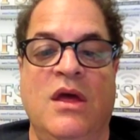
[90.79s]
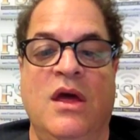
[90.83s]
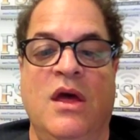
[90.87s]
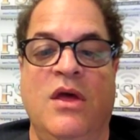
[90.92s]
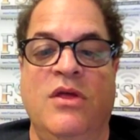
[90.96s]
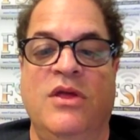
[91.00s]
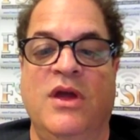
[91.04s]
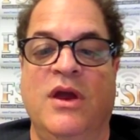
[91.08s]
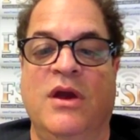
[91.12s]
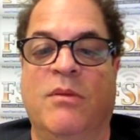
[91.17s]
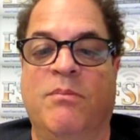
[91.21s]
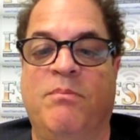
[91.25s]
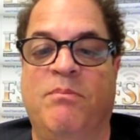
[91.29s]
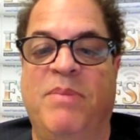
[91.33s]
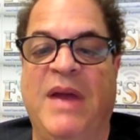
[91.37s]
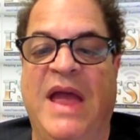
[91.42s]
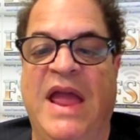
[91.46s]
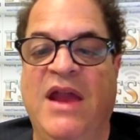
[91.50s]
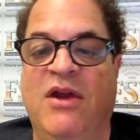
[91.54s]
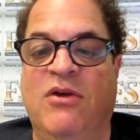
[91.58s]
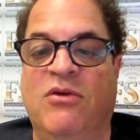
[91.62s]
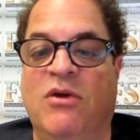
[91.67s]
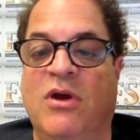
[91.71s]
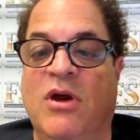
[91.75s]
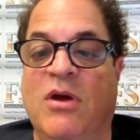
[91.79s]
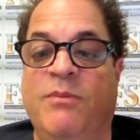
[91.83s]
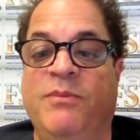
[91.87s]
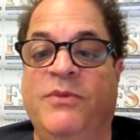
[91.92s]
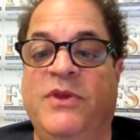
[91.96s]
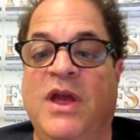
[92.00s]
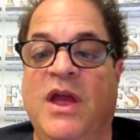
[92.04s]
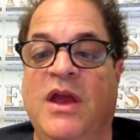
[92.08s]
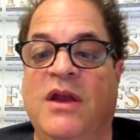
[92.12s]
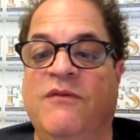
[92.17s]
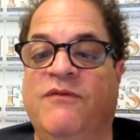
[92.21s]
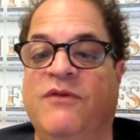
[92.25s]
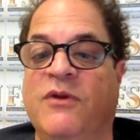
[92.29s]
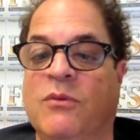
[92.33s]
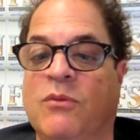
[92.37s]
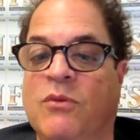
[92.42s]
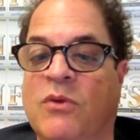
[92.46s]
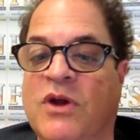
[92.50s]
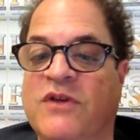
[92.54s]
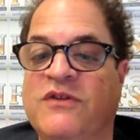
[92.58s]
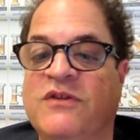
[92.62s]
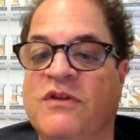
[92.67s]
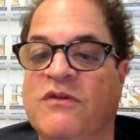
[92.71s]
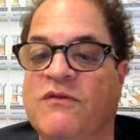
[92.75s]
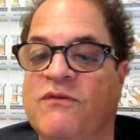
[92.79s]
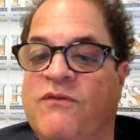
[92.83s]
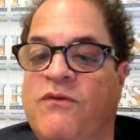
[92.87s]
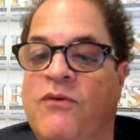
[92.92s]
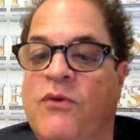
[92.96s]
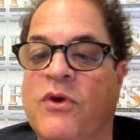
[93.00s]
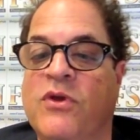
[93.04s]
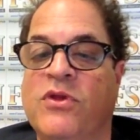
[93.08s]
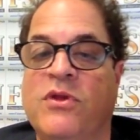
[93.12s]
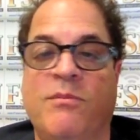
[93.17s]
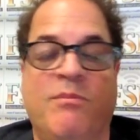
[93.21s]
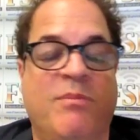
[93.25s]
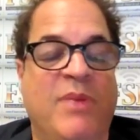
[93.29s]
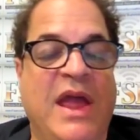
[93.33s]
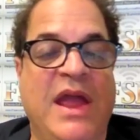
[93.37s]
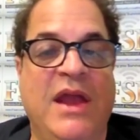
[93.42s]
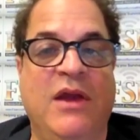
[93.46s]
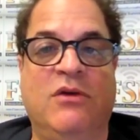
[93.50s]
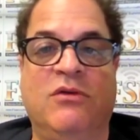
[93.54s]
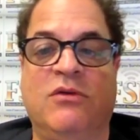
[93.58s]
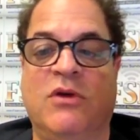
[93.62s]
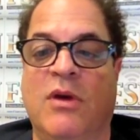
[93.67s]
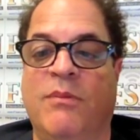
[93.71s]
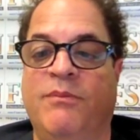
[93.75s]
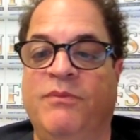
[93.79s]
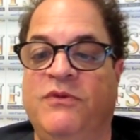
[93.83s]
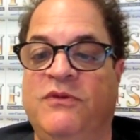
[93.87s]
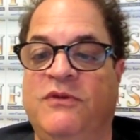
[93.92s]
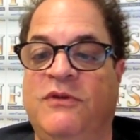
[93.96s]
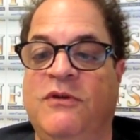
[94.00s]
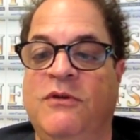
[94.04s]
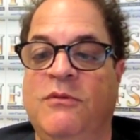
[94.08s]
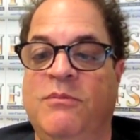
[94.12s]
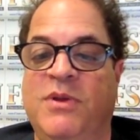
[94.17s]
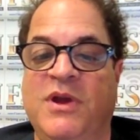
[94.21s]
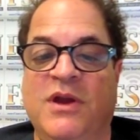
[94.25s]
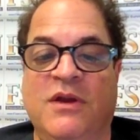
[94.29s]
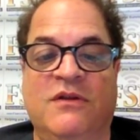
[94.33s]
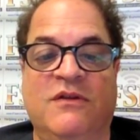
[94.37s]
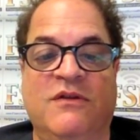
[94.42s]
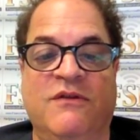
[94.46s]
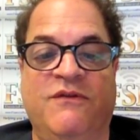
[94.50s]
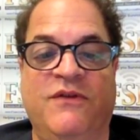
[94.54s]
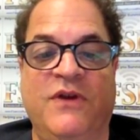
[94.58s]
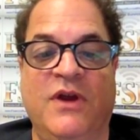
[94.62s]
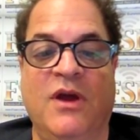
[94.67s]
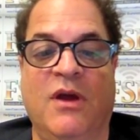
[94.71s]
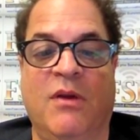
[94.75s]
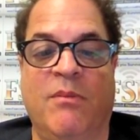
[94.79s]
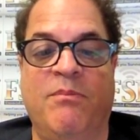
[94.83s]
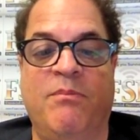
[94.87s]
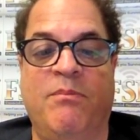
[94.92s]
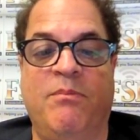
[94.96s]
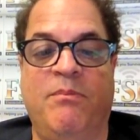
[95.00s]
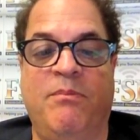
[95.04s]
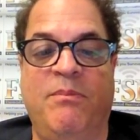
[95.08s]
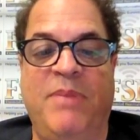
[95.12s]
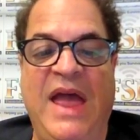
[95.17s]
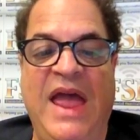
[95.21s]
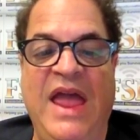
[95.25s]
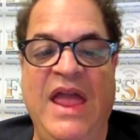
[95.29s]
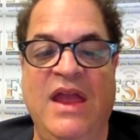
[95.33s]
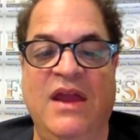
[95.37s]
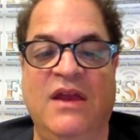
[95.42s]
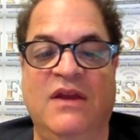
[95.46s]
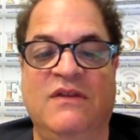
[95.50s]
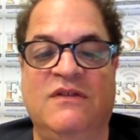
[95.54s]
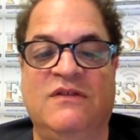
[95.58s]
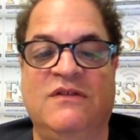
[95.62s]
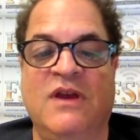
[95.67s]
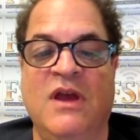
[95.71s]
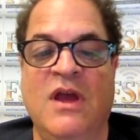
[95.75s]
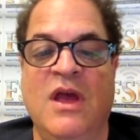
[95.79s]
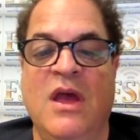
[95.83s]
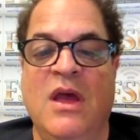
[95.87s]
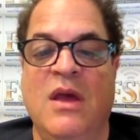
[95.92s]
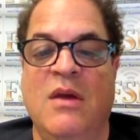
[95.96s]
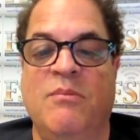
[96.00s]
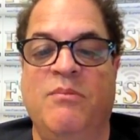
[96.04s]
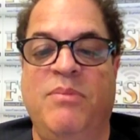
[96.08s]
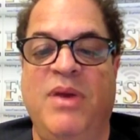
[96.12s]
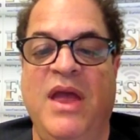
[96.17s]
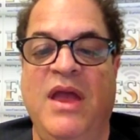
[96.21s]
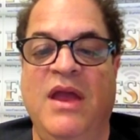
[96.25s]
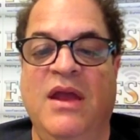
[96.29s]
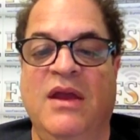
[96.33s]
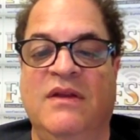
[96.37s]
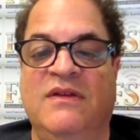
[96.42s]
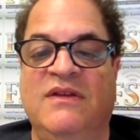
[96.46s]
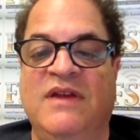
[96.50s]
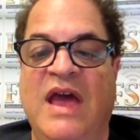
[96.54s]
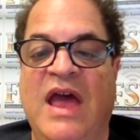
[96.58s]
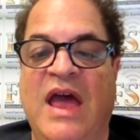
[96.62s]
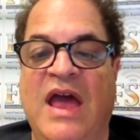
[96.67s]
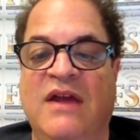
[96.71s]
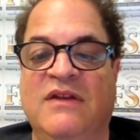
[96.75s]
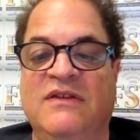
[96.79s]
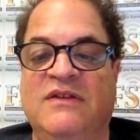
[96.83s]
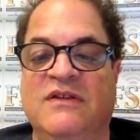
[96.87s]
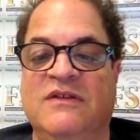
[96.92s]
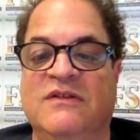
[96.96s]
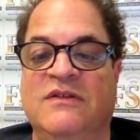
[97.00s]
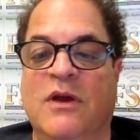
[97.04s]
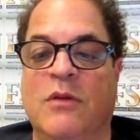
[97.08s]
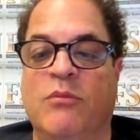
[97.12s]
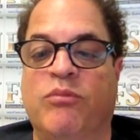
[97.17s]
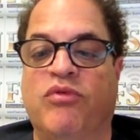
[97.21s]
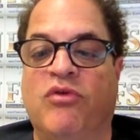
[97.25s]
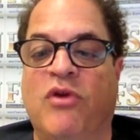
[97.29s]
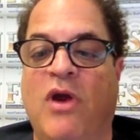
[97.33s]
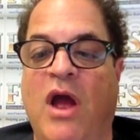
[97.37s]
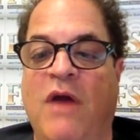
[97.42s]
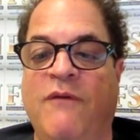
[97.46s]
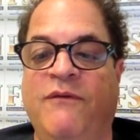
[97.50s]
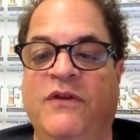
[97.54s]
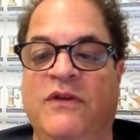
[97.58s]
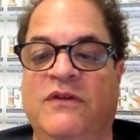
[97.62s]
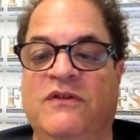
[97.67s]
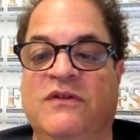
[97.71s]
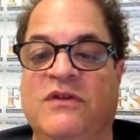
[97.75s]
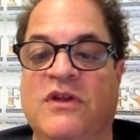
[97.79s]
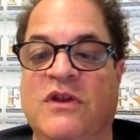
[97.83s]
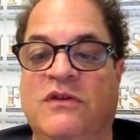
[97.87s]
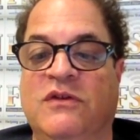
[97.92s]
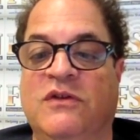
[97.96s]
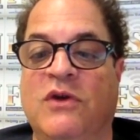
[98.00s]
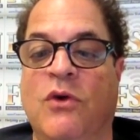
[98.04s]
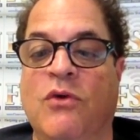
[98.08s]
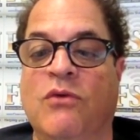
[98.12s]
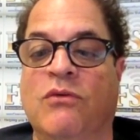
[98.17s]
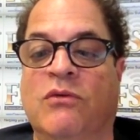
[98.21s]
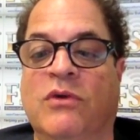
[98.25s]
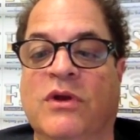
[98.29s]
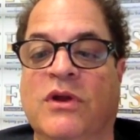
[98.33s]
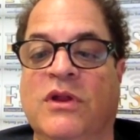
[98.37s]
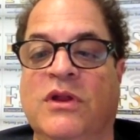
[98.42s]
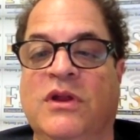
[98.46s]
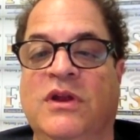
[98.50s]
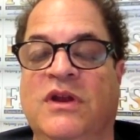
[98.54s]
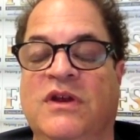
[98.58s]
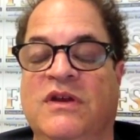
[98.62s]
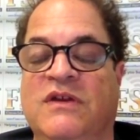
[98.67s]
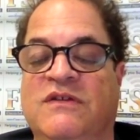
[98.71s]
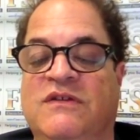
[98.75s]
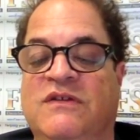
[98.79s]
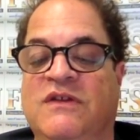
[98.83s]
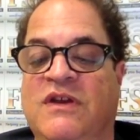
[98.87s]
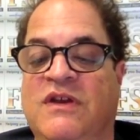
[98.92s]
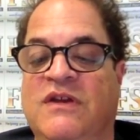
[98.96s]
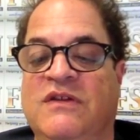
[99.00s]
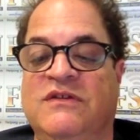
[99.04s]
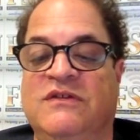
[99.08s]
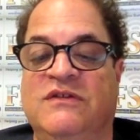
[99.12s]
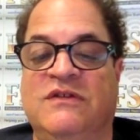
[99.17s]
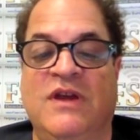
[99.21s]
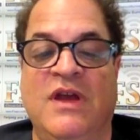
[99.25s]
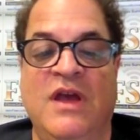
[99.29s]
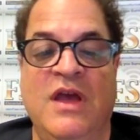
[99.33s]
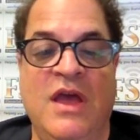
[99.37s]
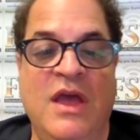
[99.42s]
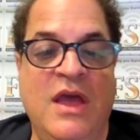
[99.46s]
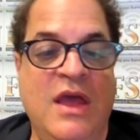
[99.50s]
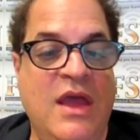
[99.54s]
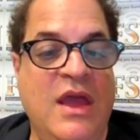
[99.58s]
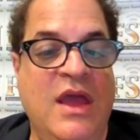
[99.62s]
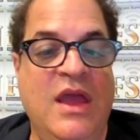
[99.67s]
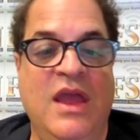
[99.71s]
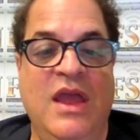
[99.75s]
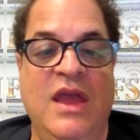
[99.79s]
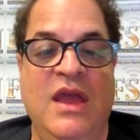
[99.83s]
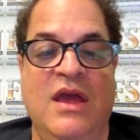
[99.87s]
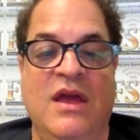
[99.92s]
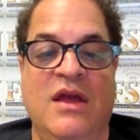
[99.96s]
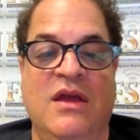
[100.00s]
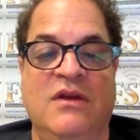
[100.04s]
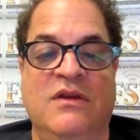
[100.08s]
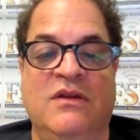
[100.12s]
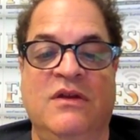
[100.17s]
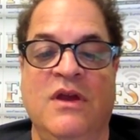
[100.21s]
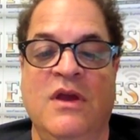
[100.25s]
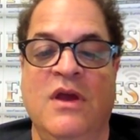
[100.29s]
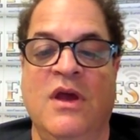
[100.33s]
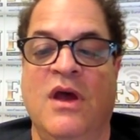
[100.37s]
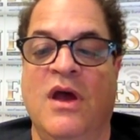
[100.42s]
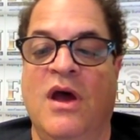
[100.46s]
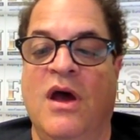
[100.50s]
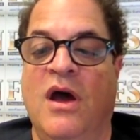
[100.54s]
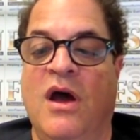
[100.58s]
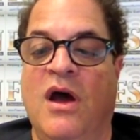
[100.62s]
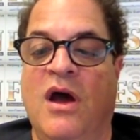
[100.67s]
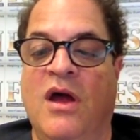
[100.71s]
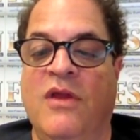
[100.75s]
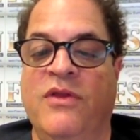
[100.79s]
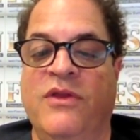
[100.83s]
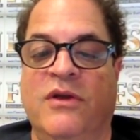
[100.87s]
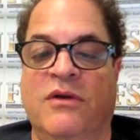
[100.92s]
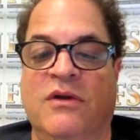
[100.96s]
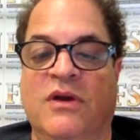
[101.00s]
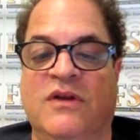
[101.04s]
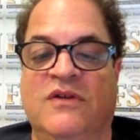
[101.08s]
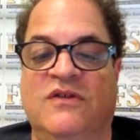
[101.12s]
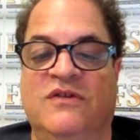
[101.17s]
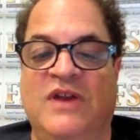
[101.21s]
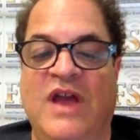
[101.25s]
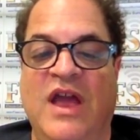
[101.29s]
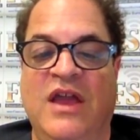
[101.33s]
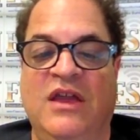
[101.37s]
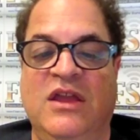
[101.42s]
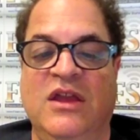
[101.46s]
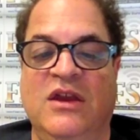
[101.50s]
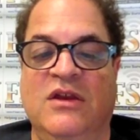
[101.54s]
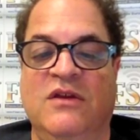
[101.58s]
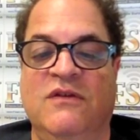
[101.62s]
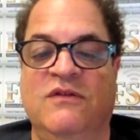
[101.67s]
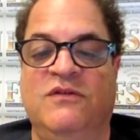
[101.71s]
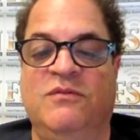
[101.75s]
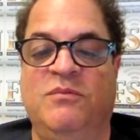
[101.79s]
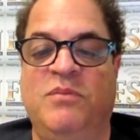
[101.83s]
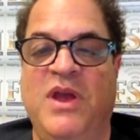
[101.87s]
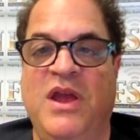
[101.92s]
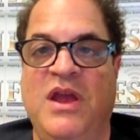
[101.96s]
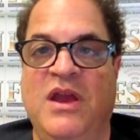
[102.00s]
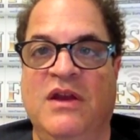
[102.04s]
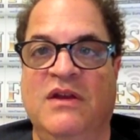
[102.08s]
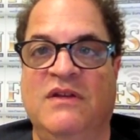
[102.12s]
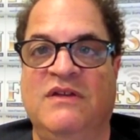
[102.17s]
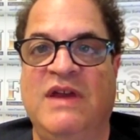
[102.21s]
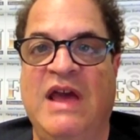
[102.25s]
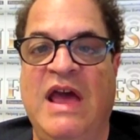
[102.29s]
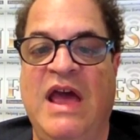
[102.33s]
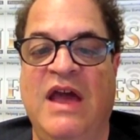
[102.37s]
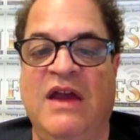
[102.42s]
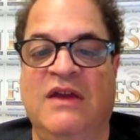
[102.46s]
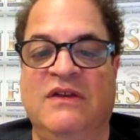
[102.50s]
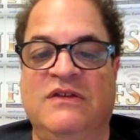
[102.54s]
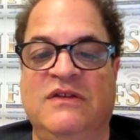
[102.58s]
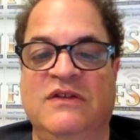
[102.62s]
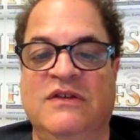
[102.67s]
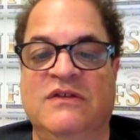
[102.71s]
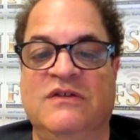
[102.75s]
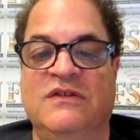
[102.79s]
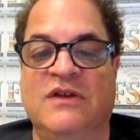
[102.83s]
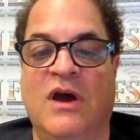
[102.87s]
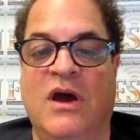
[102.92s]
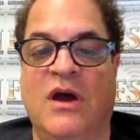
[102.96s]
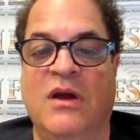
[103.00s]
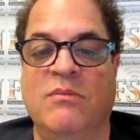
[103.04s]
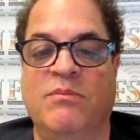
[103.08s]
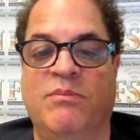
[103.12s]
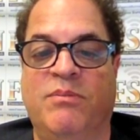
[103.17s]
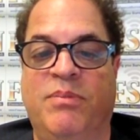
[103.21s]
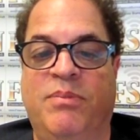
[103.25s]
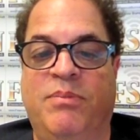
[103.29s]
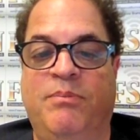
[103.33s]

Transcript: They are bankrupt, and if it wasn't for the bankrupt, too big to fail banks paying taxes on profits that don't really exist, and on their executives paying taxes on